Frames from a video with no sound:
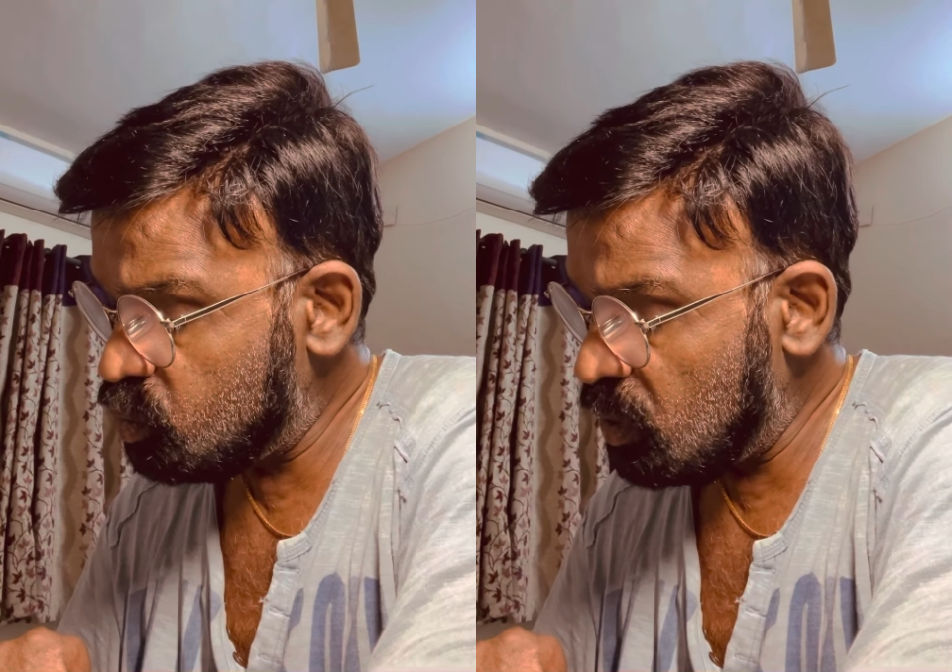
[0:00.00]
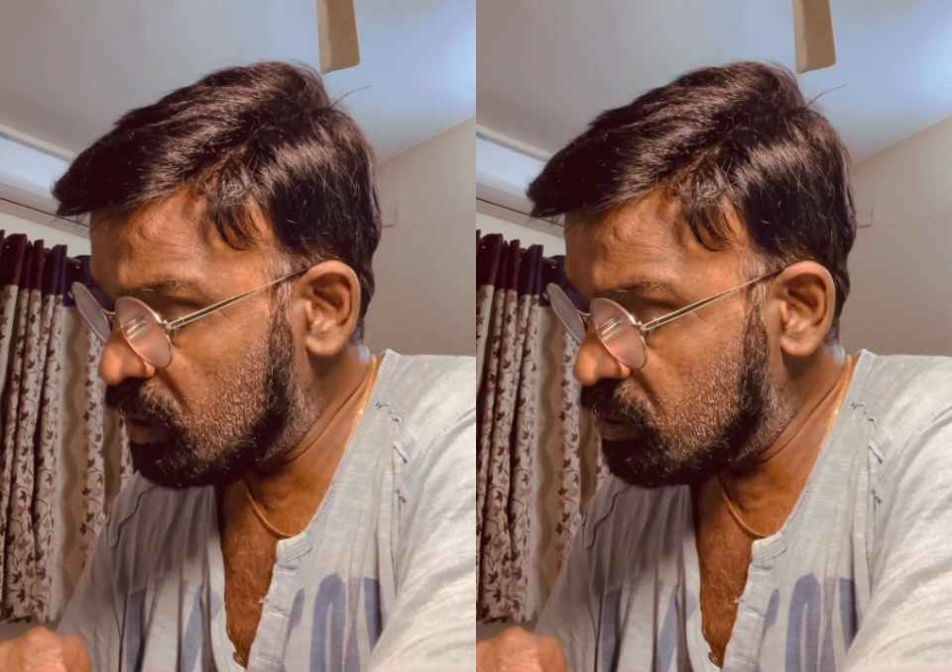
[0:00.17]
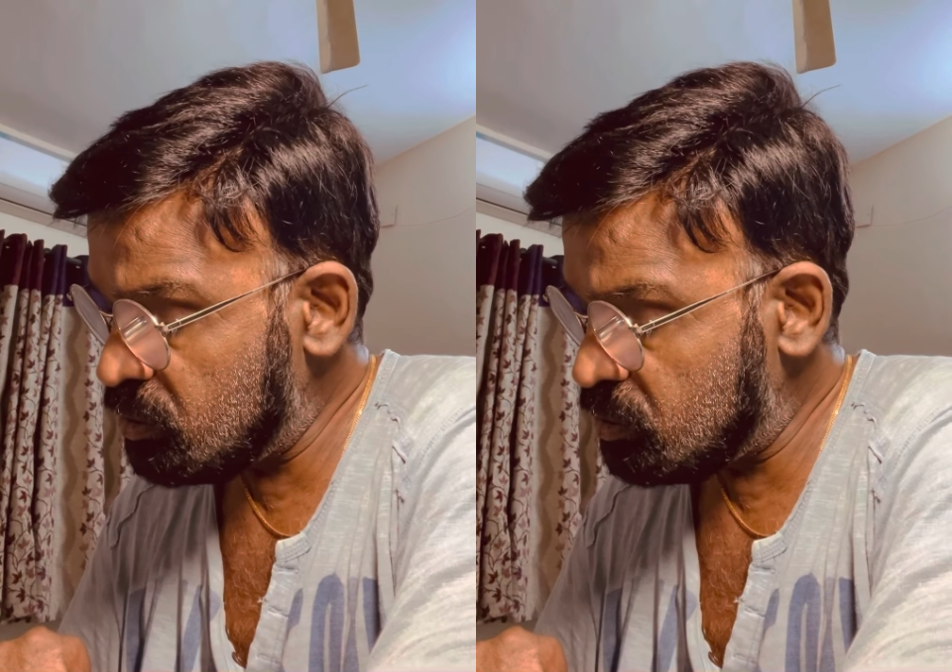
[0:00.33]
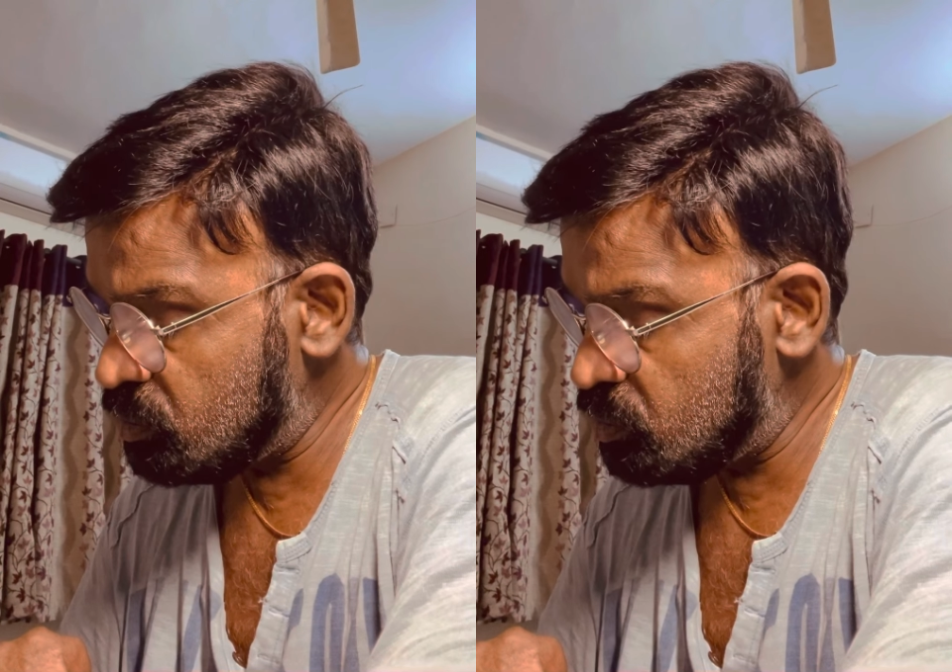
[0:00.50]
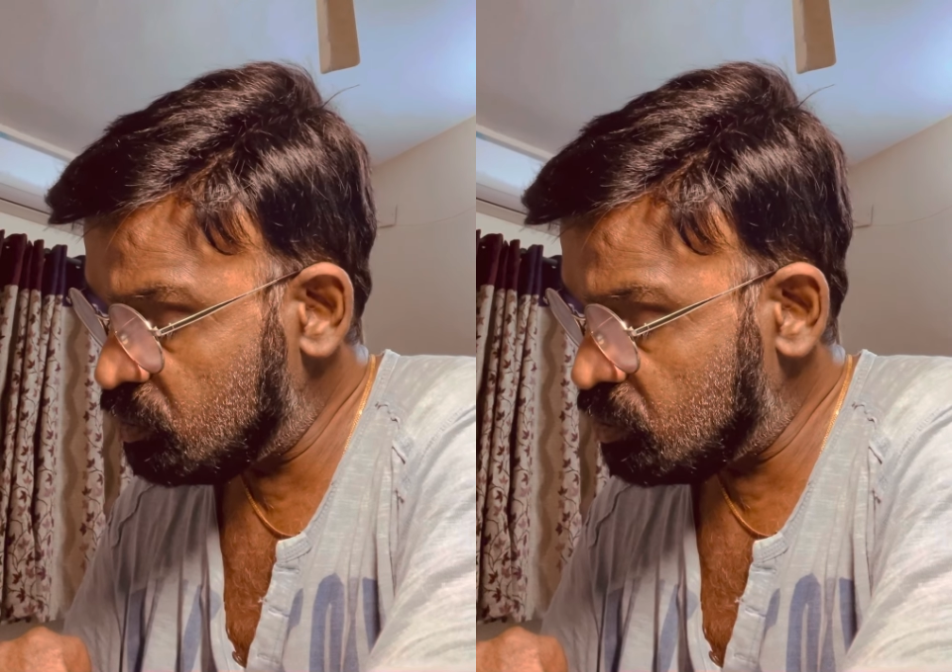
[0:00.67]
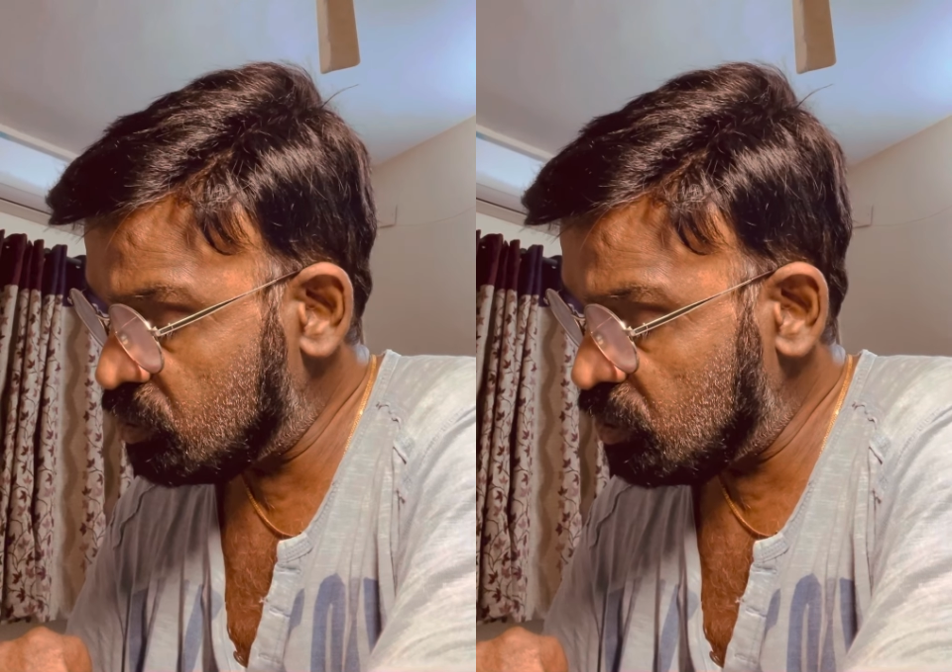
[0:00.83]
1,
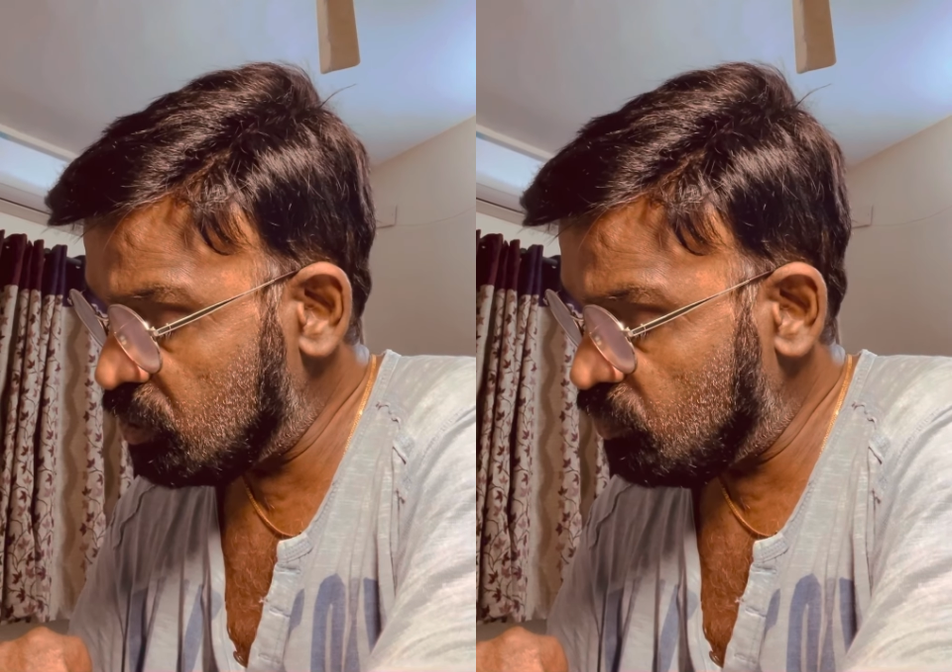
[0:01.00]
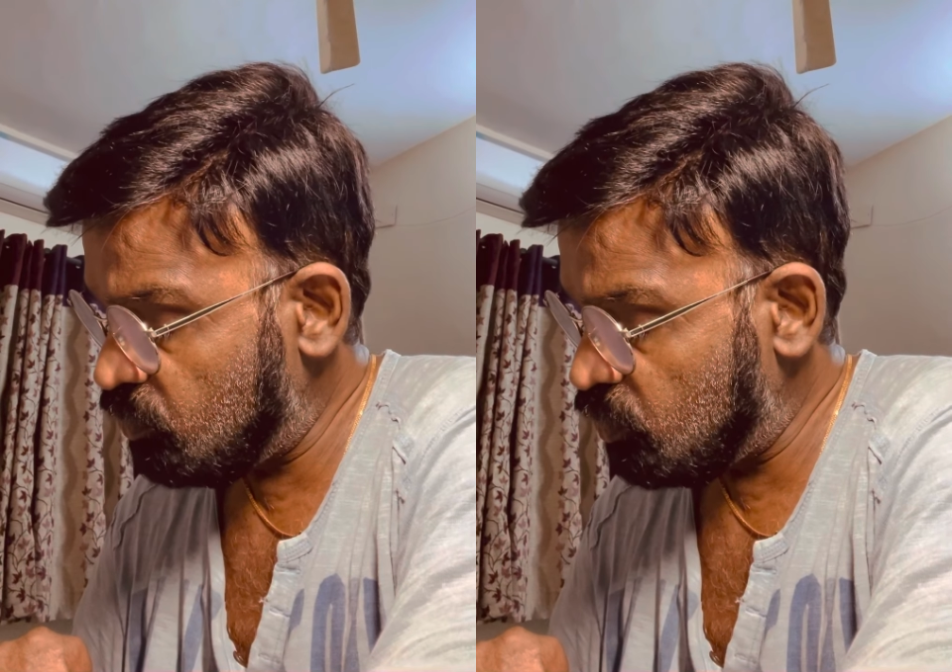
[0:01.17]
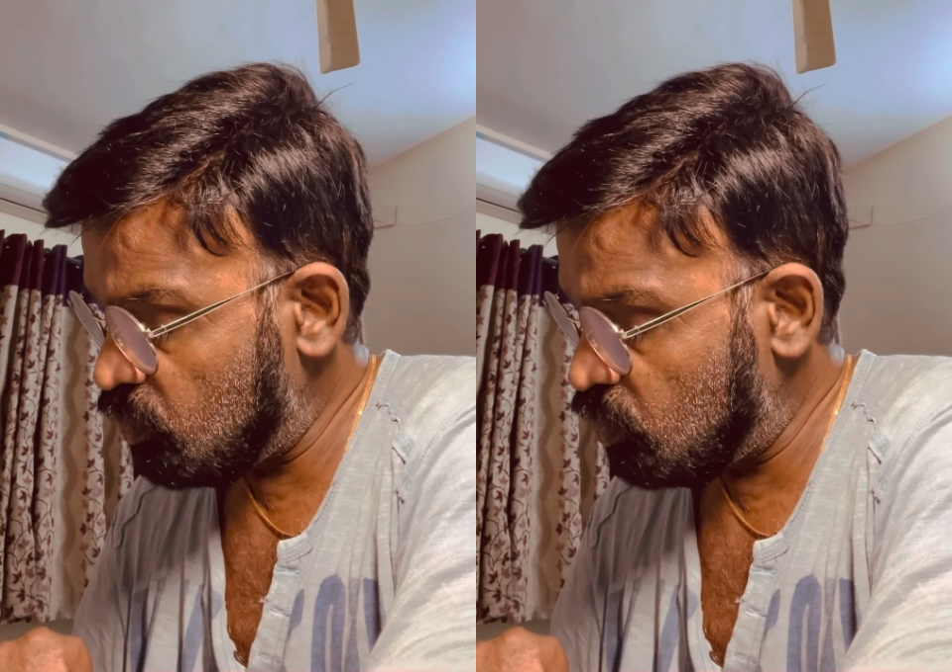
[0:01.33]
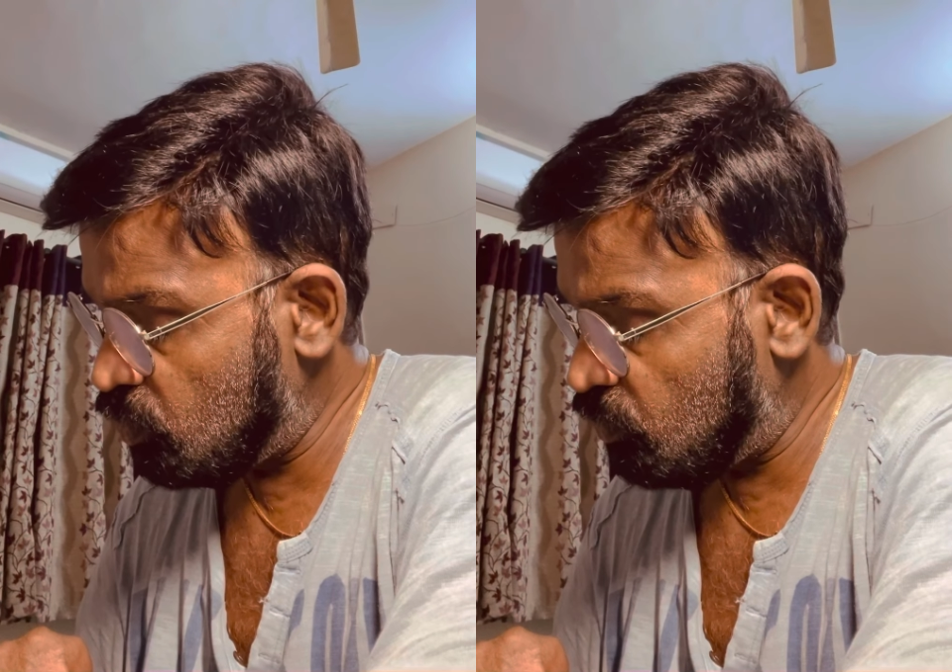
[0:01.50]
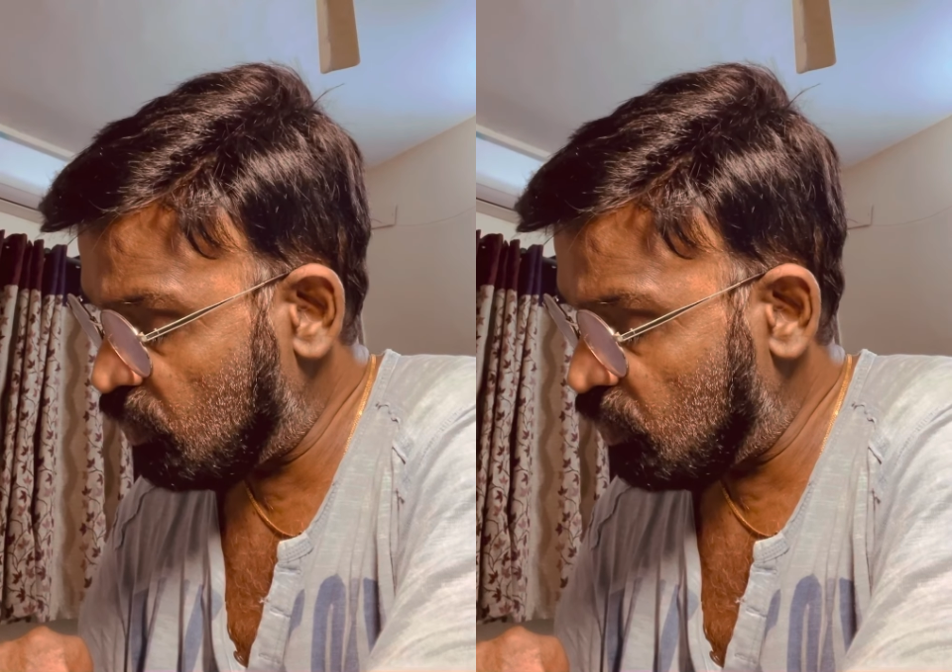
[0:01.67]
2, 3, 4,